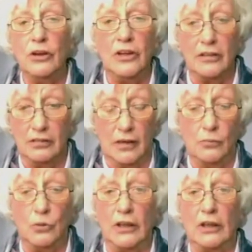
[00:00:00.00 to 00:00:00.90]
on earth
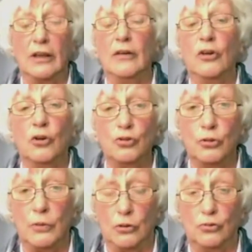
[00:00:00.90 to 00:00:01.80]
can we
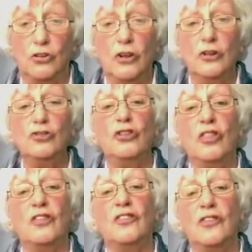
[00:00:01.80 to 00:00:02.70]
contribute to
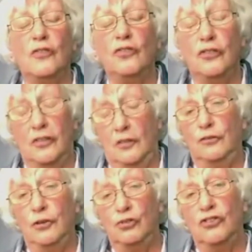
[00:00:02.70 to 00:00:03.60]
the
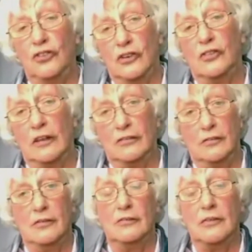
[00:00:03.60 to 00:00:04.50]
future success
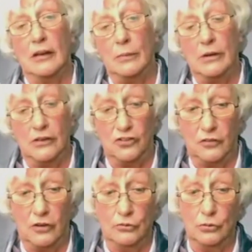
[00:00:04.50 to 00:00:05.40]
and sustainability
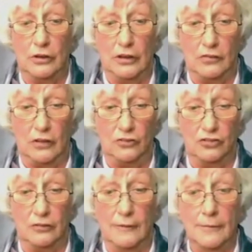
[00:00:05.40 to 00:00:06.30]
of our
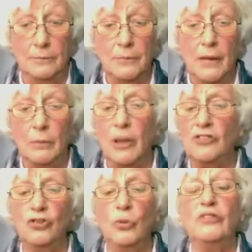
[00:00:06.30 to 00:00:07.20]
organization? Make
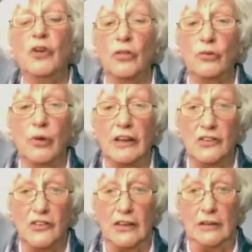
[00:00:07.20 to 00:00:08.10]
sure we've got the
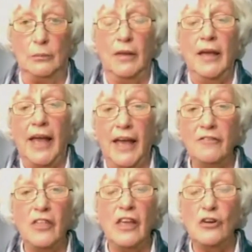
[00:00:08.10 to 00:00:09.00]
right team.
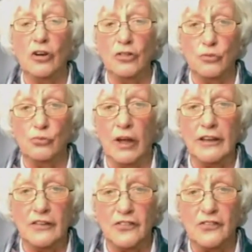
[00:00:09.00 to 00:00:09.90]
Have they got the
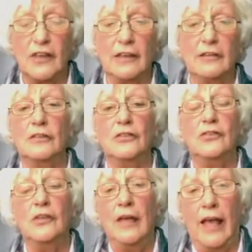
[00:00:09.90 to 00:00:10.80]
right
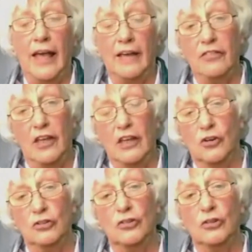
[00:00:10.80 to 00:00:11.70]
skills? Have they
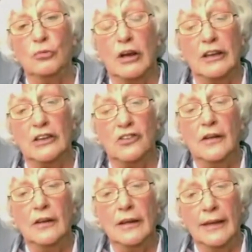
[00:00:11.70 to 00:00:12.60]
got the right
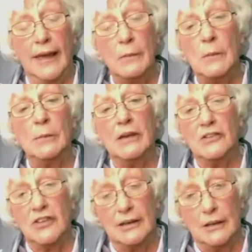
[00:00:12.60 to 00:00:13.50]

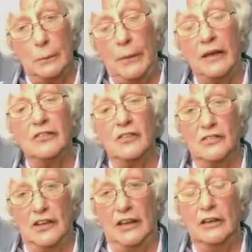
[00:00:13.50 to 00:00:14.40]
capability and
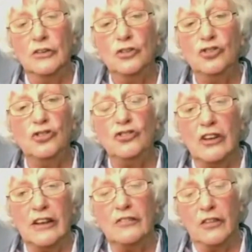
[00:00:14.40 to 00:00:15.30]
capacity to
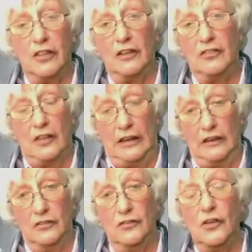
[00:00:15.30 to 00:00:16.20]
deliver these
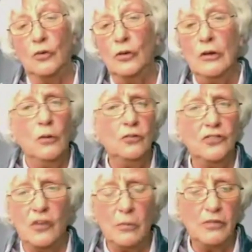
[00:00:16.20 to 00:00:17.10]
things? So
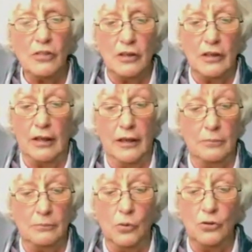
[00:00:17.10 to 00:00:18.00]
some of the
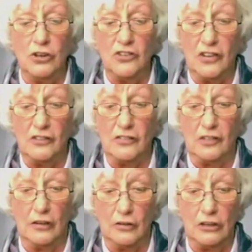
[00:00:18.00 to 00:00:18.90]
auditors
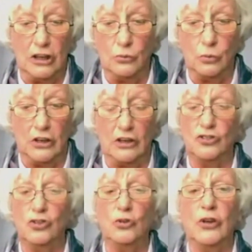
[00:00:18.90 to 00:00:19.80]
that, you know, we are
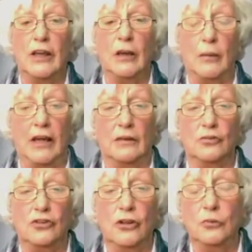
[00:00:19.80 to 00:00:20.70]
talking
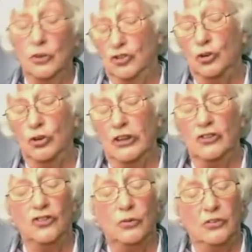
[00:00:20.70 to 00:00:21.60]
about, we're
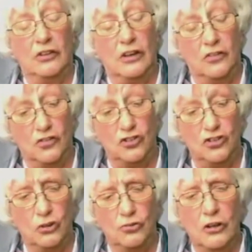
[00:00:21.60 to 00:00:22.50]
talking to as an
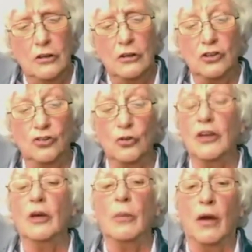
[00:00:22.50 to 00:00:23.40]
institute, are
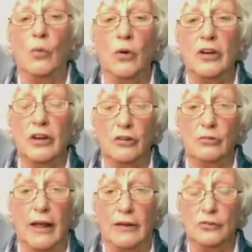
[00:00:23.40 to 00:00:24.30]
talking about work
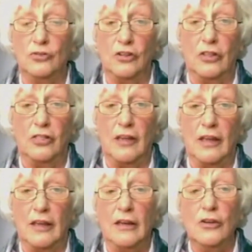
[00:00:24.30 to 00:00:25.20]
around
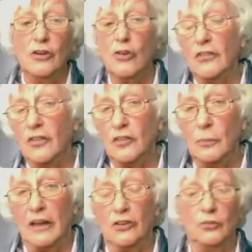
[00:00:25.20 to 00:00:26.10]
the crisis
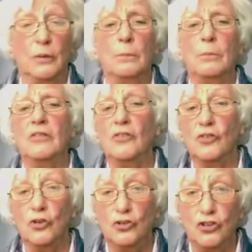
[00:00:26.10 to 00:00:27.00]
management, business
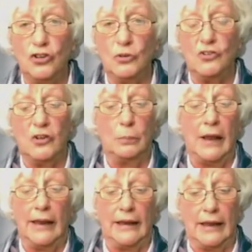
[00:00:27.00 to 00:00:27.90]
continuity
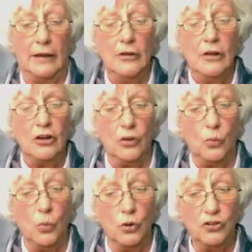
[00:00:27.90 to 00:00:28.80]
planning. You know,
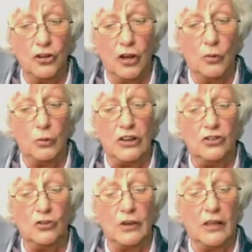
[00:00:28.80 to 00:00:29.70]
what are we
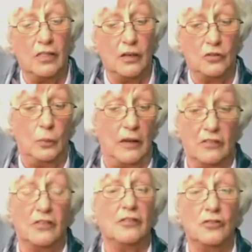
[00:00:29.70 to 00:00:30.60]
doing in those
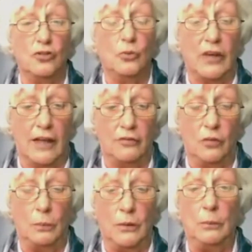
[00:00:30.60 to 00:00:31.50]
spaces and do we have
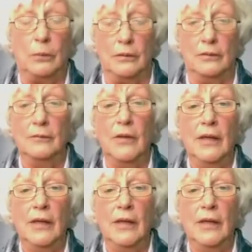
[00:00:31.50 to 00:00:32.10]
the people?